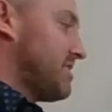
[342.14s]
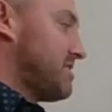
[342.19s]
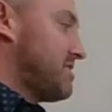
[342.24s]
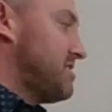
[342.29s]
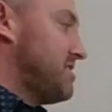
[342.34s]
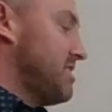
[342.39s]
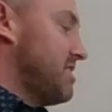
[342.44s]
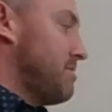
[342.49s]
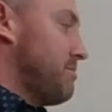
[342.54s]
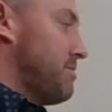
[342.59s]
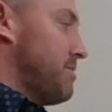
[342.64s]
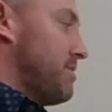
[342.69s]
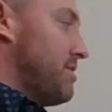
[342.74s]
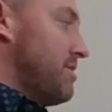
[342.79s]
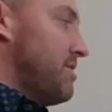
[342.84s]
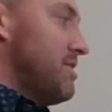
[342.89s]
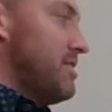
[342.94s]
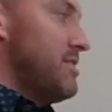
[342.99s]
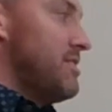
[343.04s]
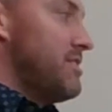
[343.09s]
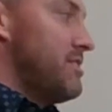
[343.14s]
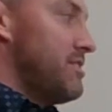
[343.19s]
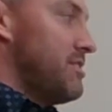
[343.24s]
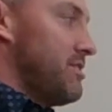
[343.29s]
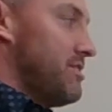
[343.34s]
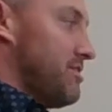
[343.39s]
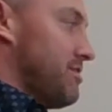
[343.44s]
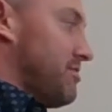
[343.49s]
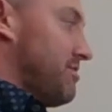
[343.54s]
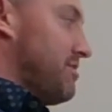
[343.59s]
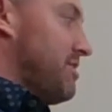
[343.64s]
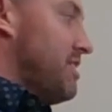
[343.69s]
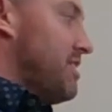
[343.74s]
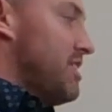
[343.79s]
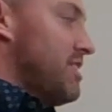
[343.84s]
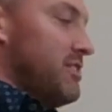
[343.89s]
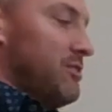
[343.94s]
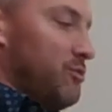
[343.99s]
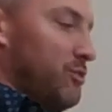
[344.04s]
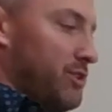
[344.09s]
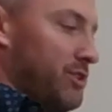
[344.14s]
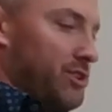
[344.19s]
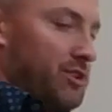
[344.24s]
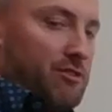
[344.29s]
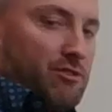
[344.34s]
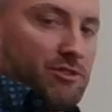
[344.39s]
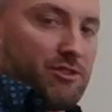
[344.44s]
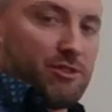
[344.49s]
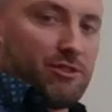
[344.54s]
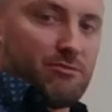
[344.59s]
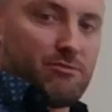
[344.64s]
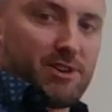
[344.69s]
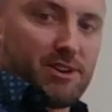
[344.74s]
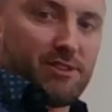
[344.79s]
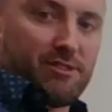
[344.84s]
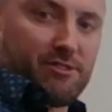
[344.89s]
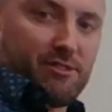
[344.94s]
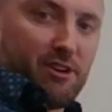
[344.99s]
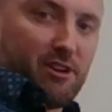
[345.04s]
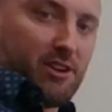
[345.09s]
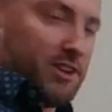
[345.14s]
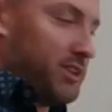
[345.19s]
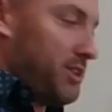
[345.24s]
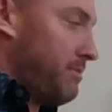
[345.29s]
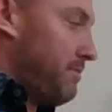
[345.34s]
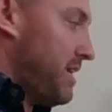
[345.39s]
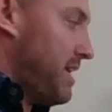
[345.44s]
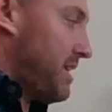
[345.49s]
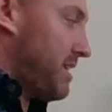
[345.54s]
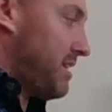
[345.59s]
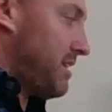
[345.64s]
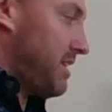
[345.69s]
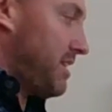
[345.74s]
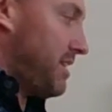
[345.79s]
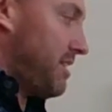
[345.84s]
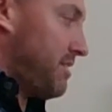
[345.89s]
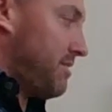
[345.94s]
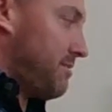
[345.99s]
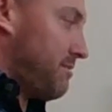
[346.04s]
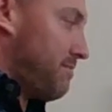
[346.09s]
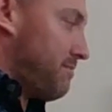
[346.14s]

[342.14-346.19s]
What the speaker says: step is when they're in the reconciling the bank account,